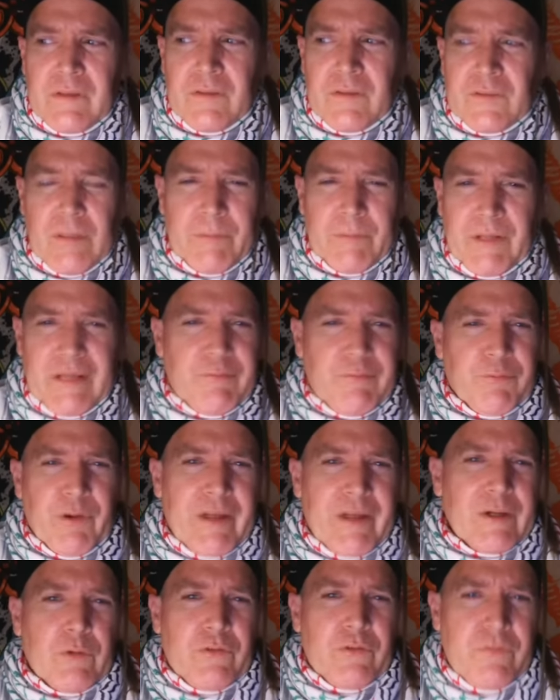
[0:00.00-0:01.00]
Something like
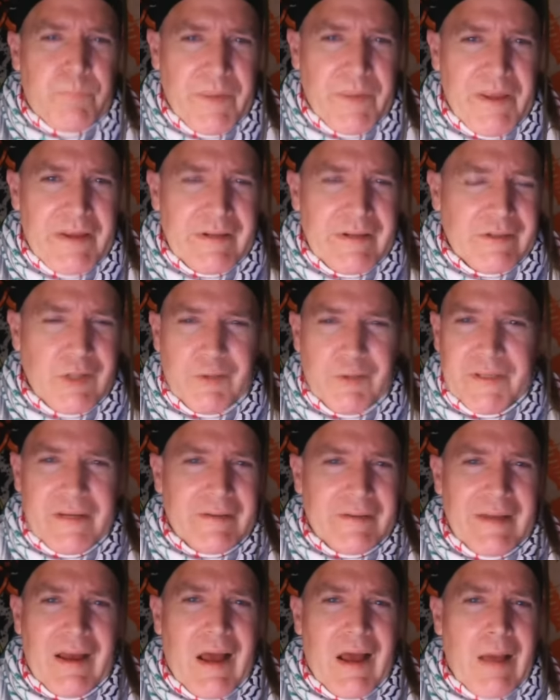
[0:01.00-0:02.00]
Franco Spain had nothing
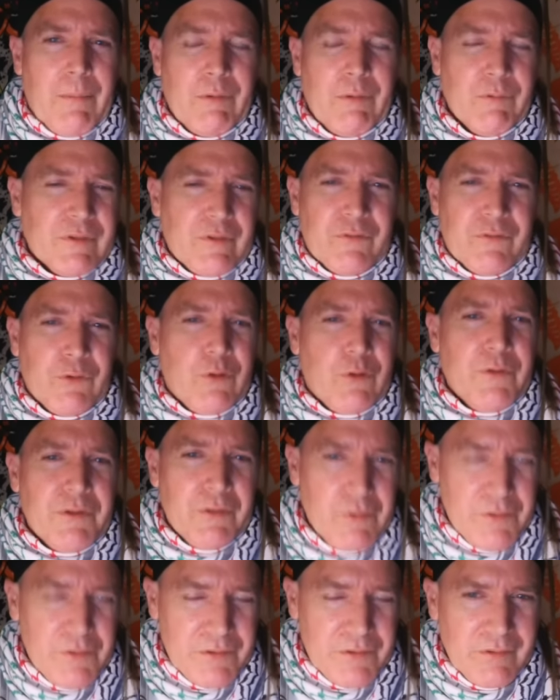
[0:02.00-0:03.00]
in common with the Soviet
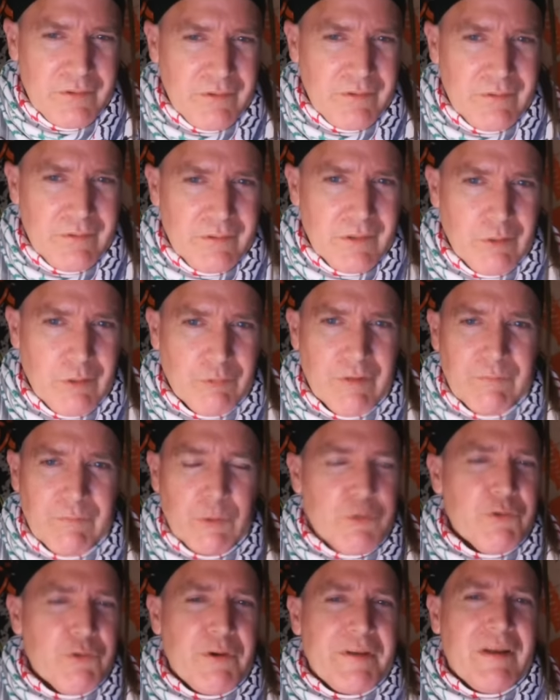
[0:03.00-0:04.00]
Union, or
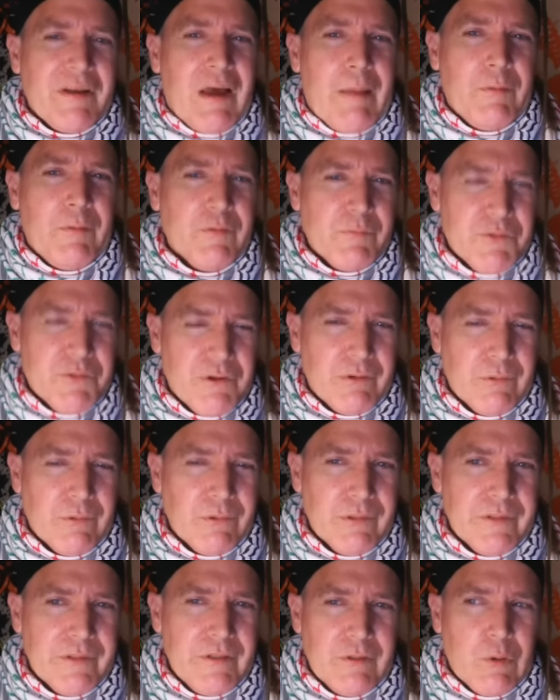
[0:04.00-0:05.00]
revolutionary communism
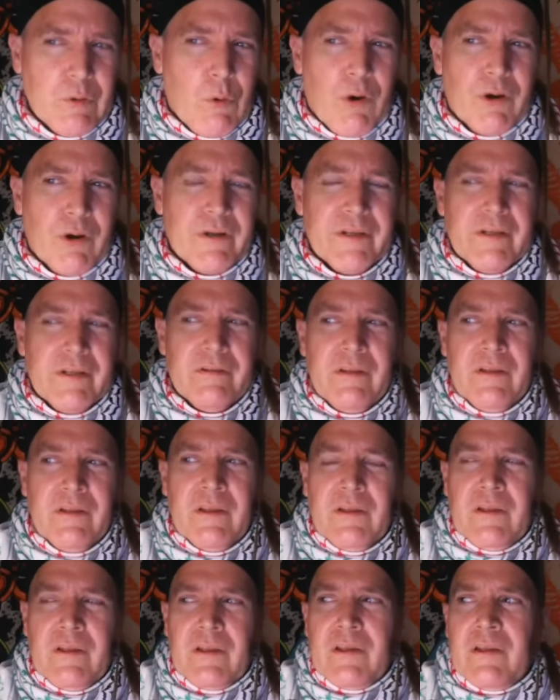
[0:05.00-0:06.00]
generally, nor did,
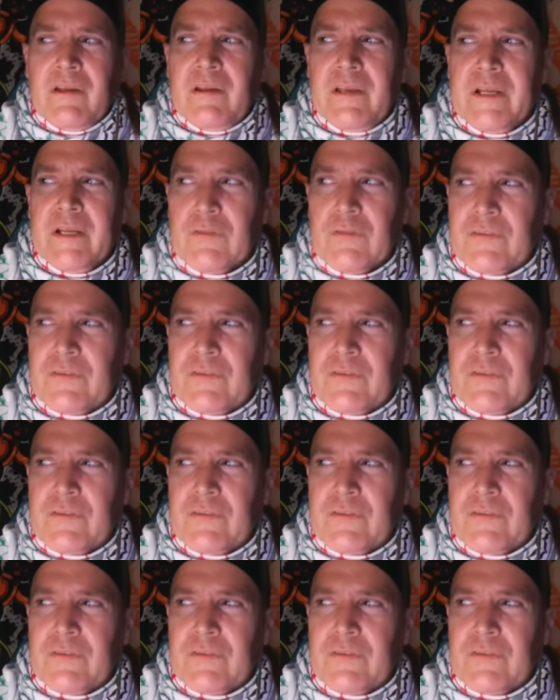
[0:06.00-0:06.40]
you know,